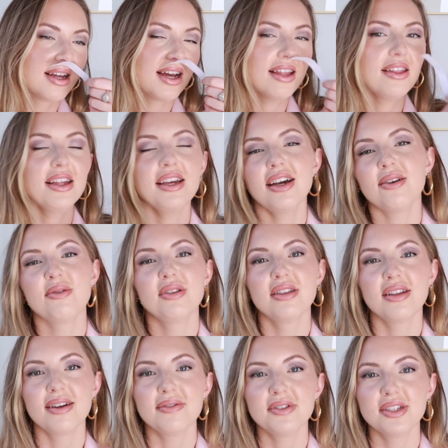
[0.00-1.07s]
I think I would
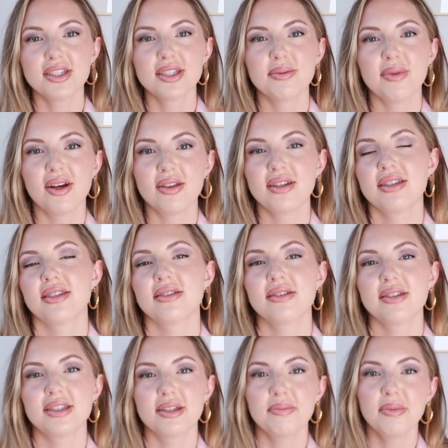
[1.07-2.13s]
love to smell this on
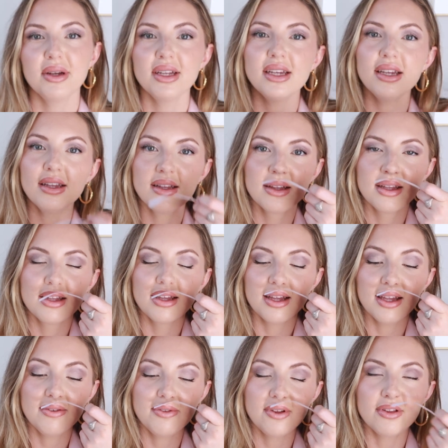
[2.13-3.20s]
somebody.
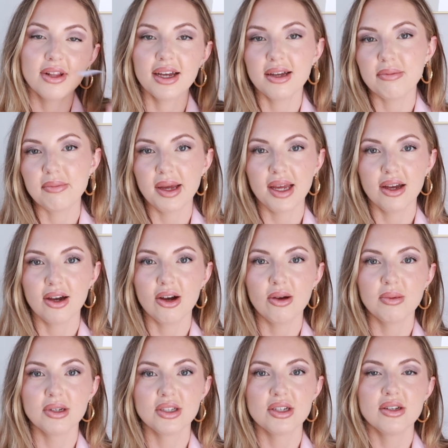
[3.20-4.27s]
If you like mango
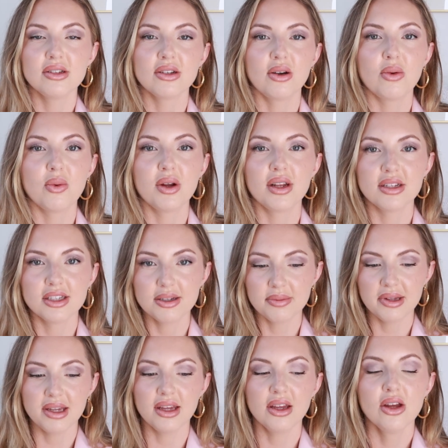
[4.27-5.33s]
but you don't want it to
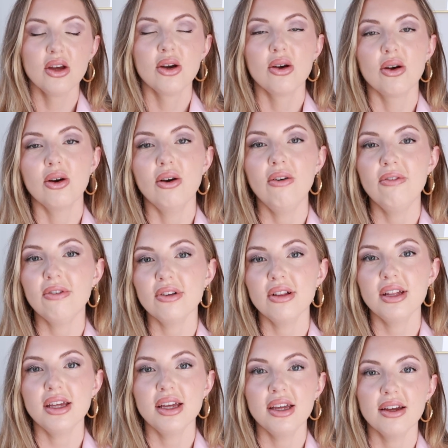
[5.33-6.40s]
be
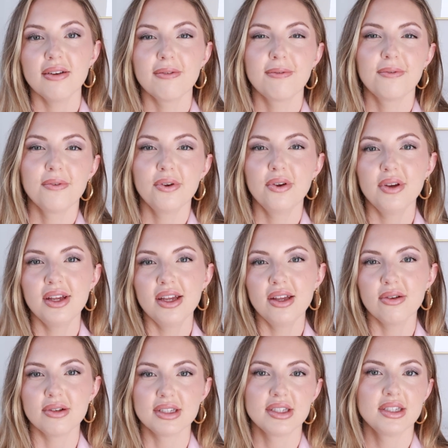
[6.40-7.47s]
overly fruity
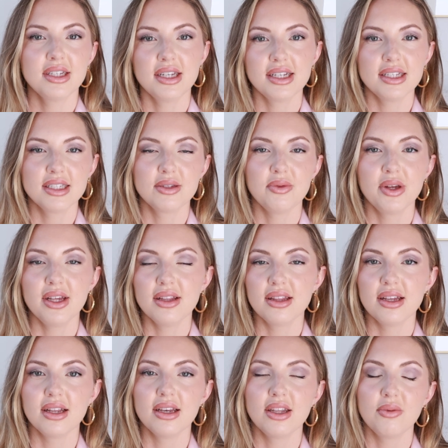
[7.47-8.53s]
or sticky sweet,
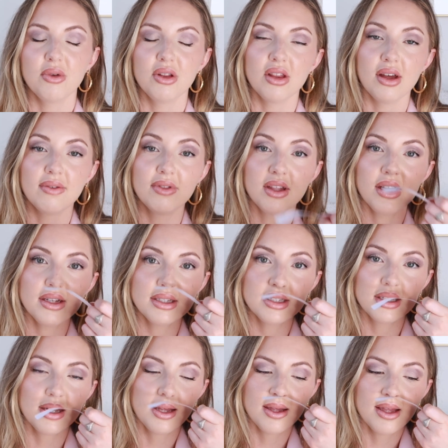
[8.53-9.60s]
then you would love this
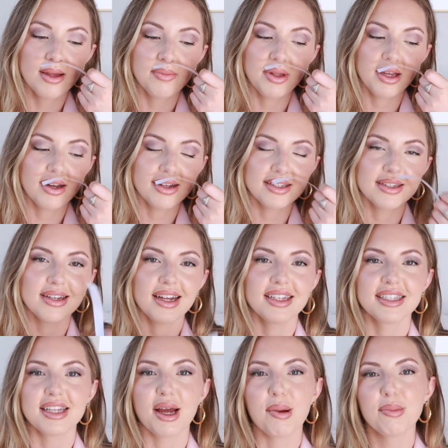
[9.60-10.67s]
because it
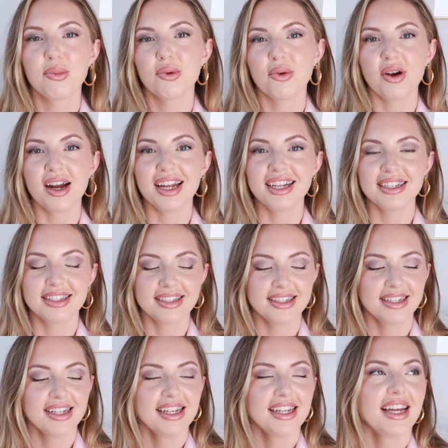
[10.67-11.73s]
has that bright
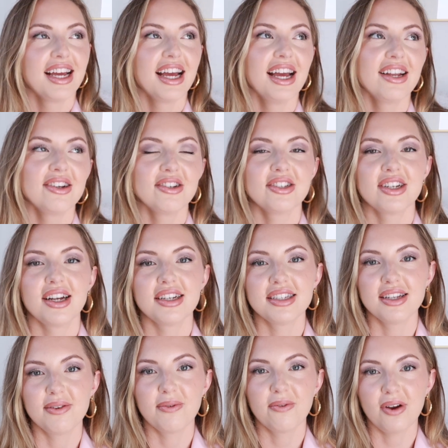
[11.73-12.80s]

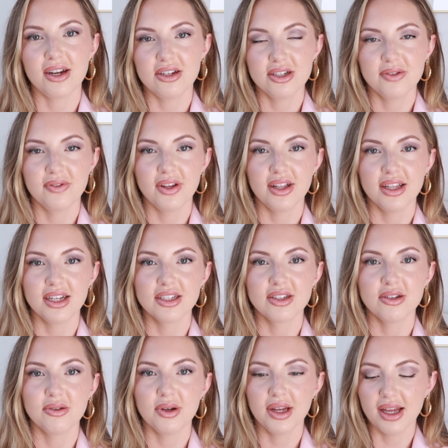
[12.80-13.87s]
energizing, fresh feeling
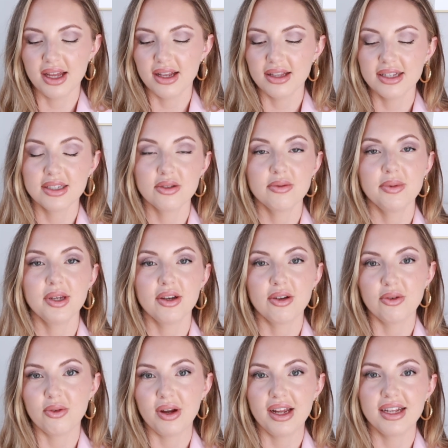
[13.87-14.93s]
to it, and this would be a
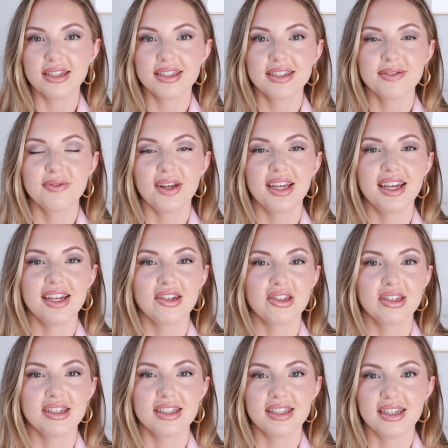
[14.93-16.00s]
great
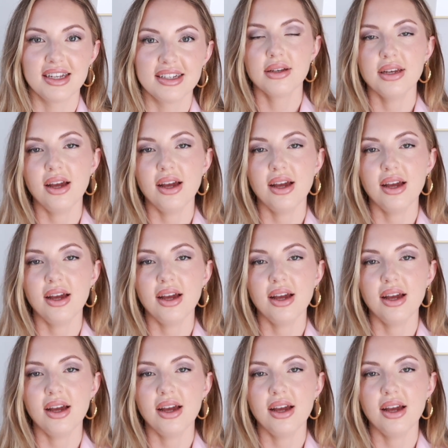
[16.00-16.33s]
vacation scent.